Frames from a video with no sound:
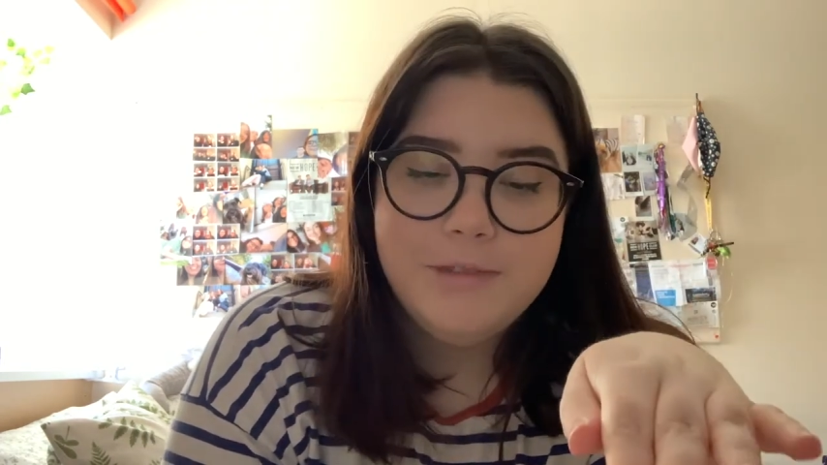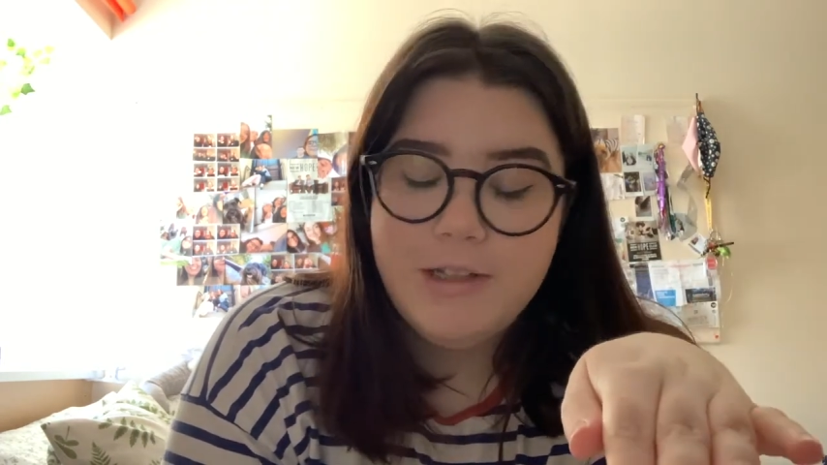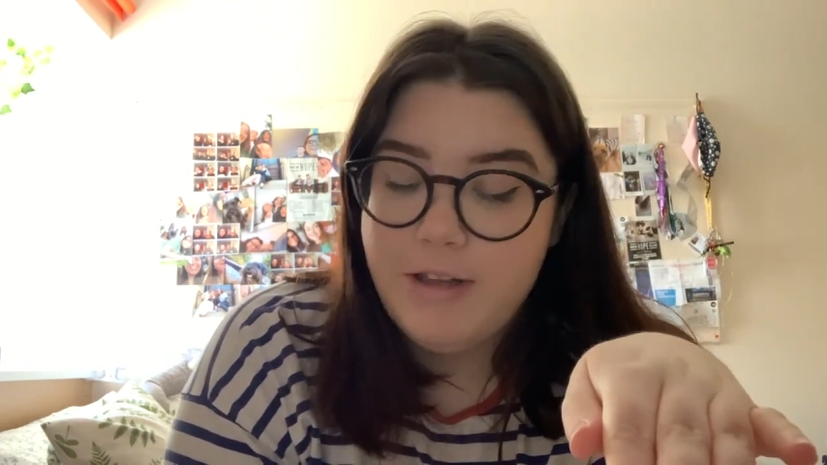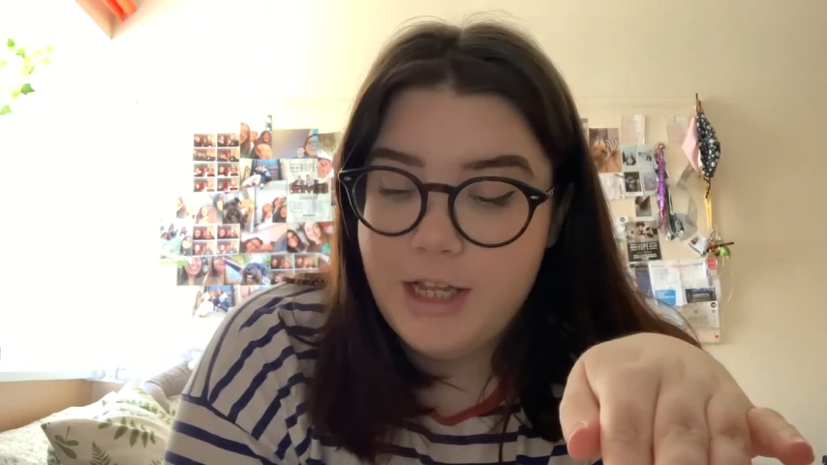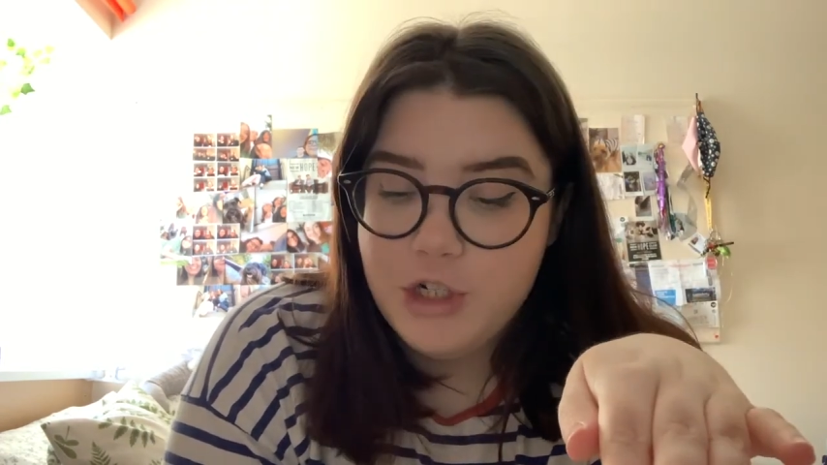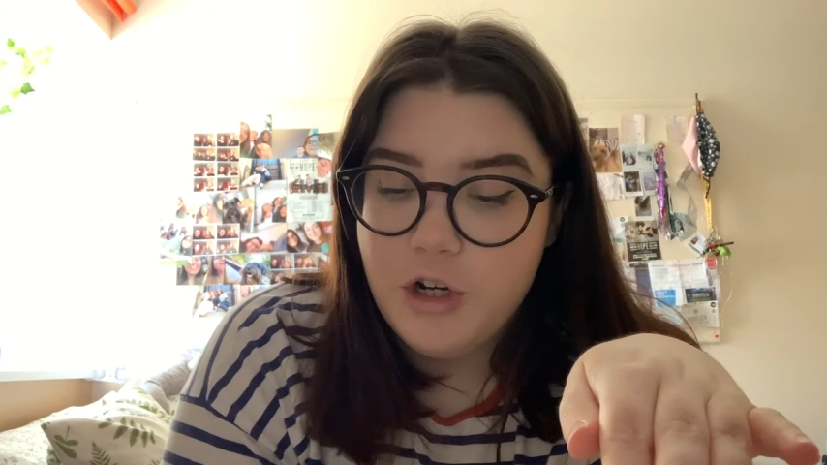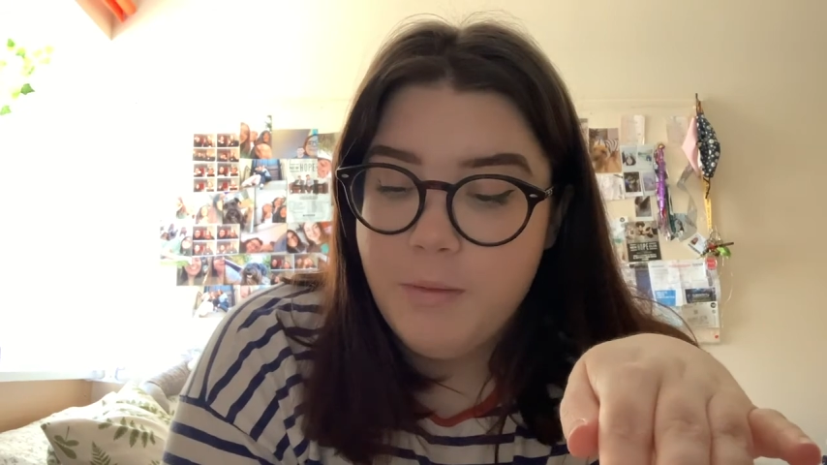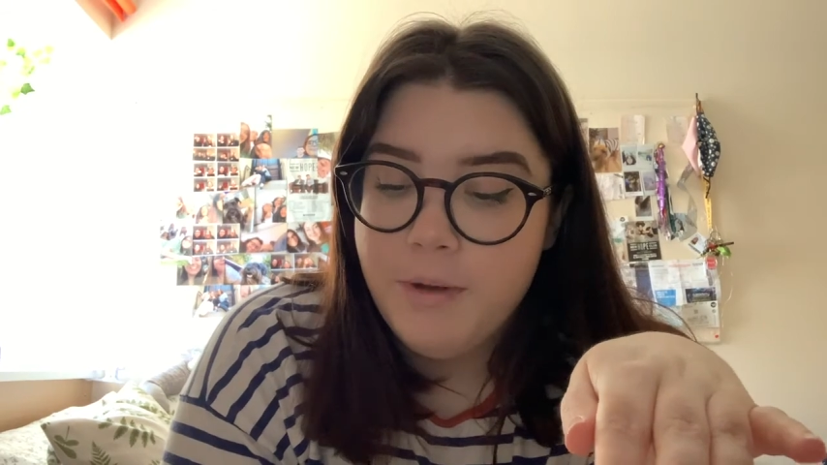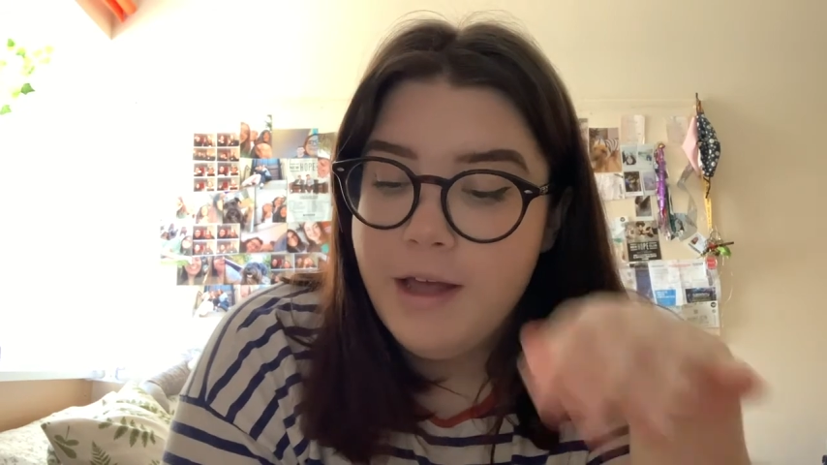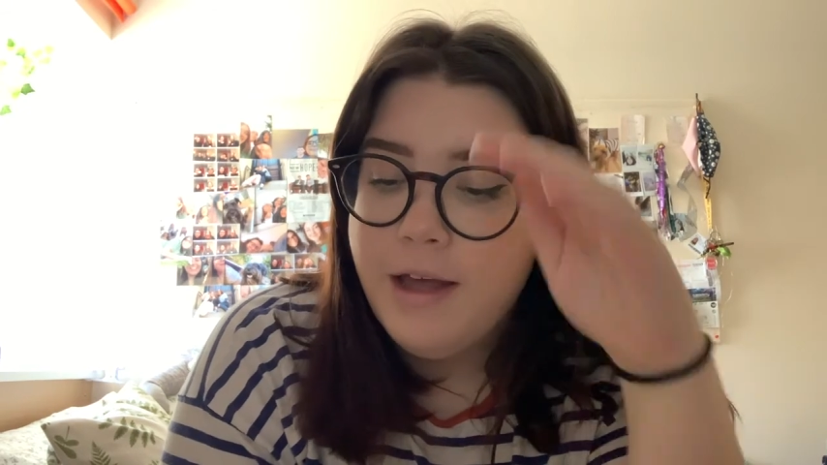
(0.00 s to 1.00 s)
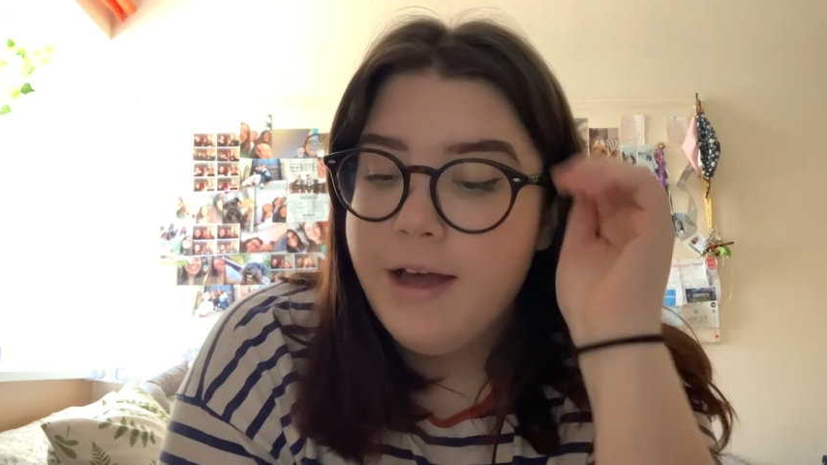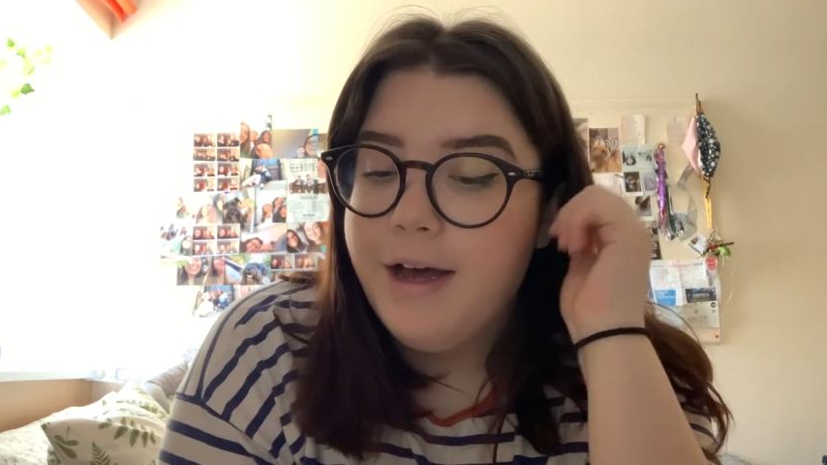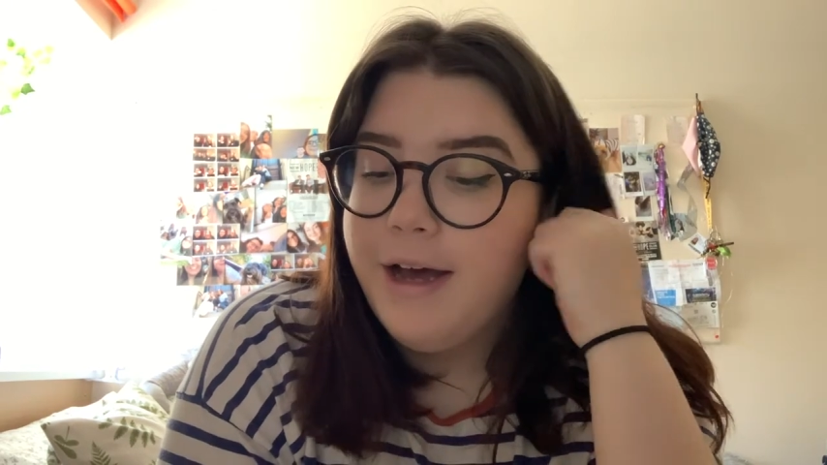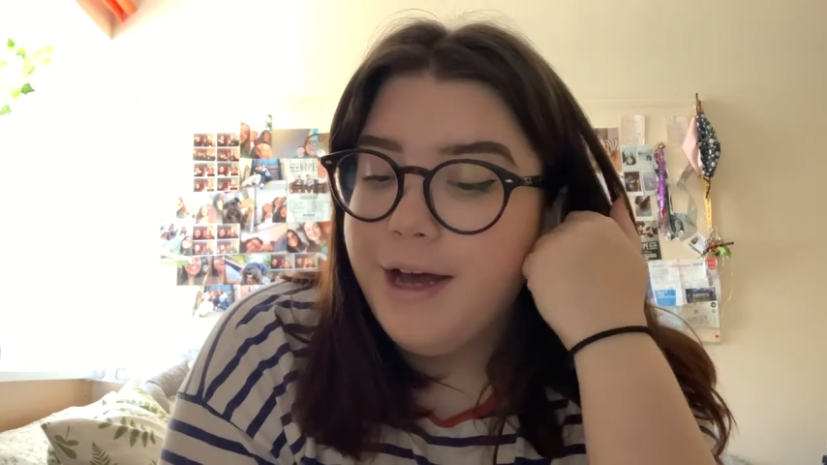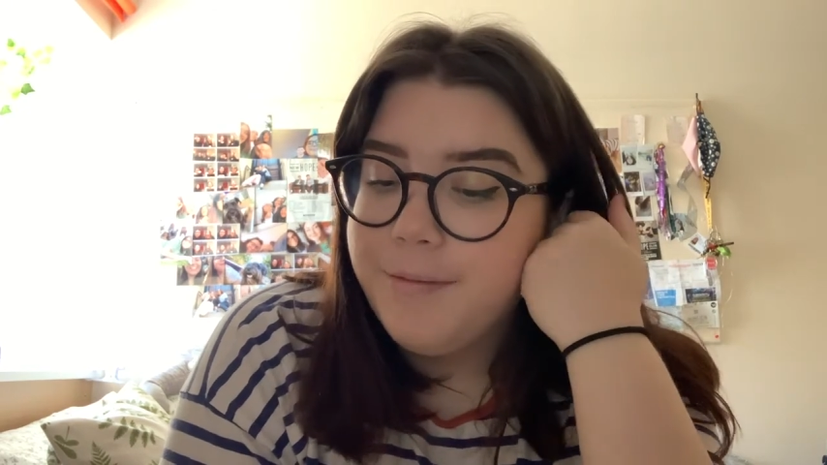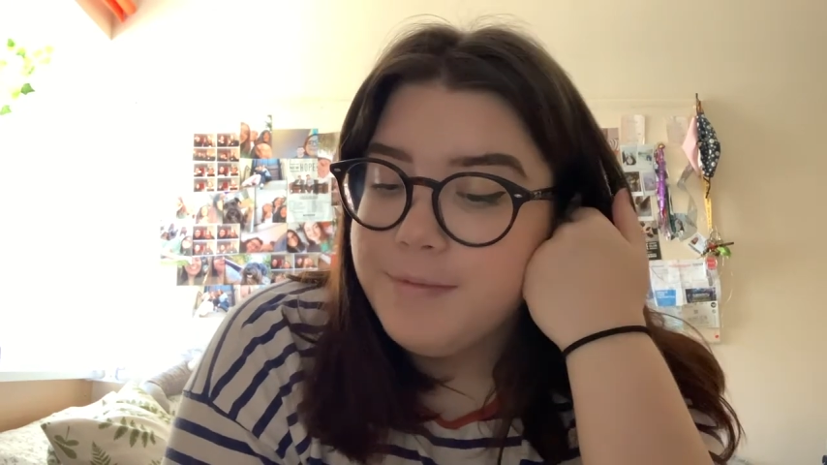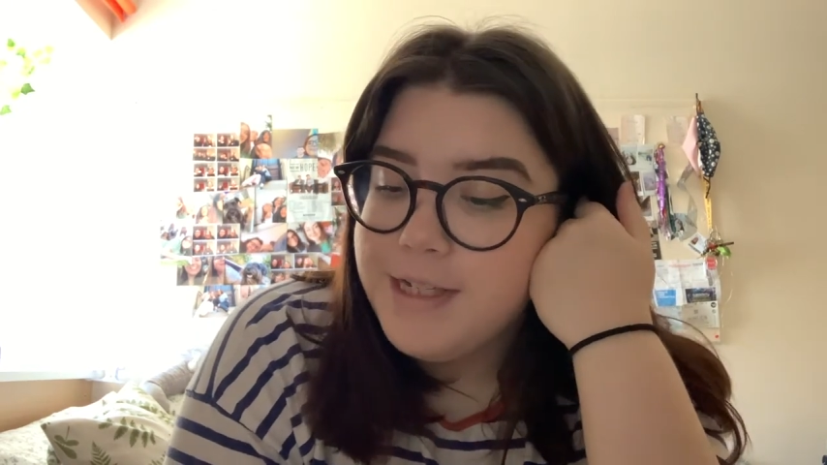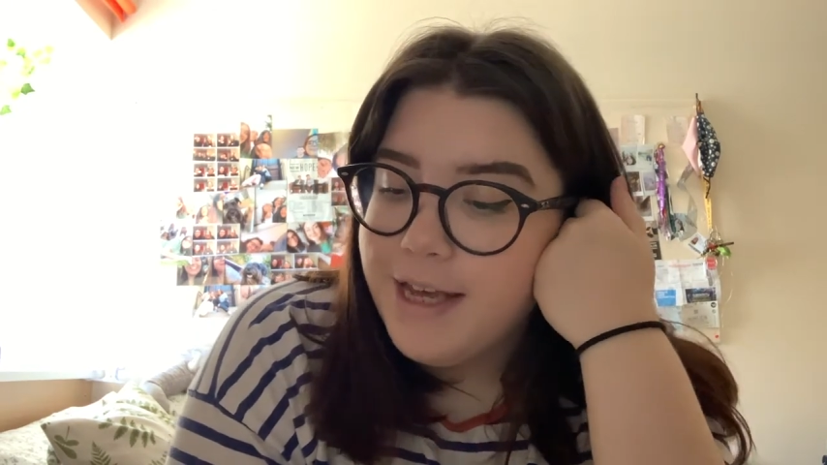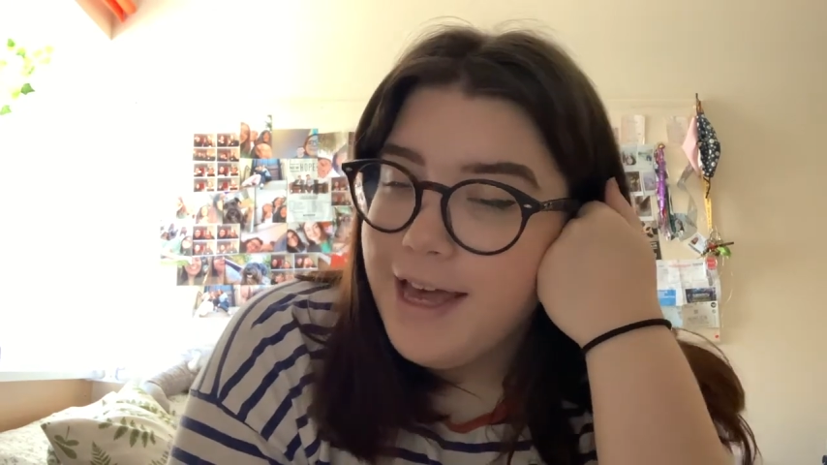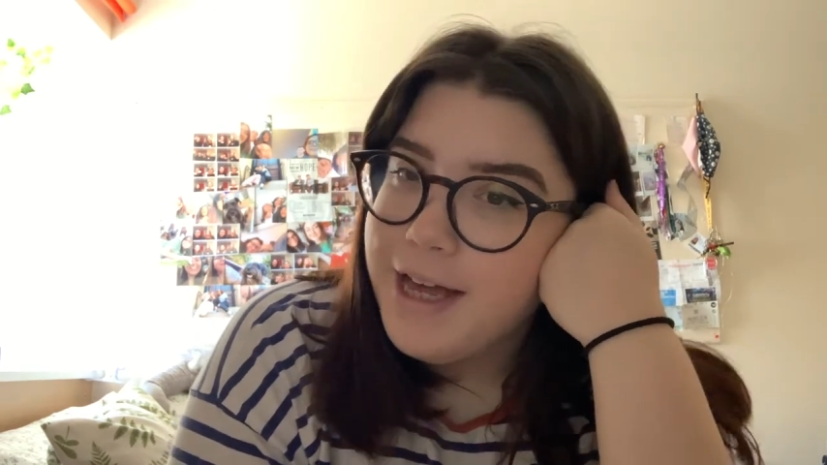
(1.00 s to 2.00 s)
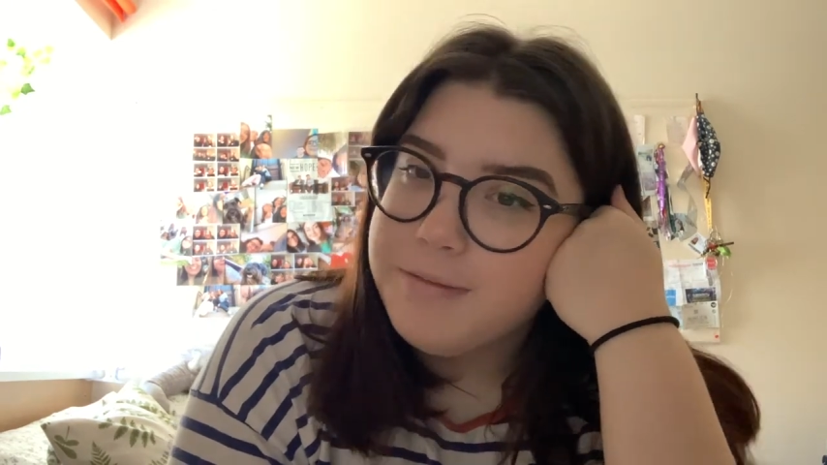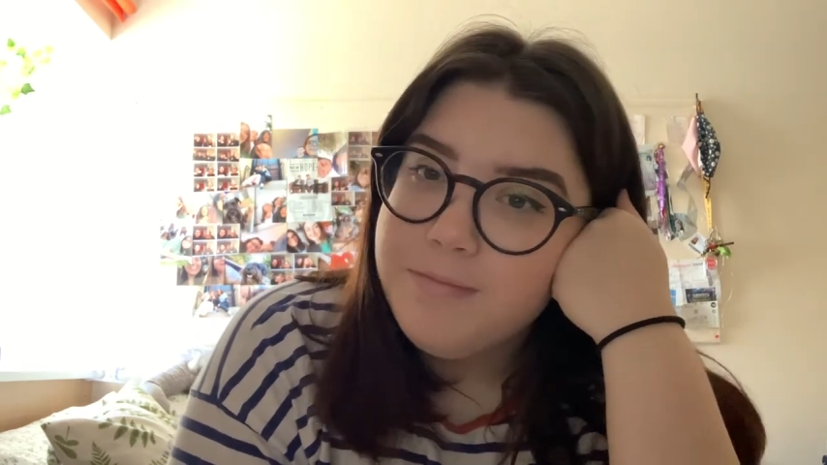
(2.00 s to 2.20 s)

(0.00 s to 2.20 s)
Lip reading: doing their shop. So yeah,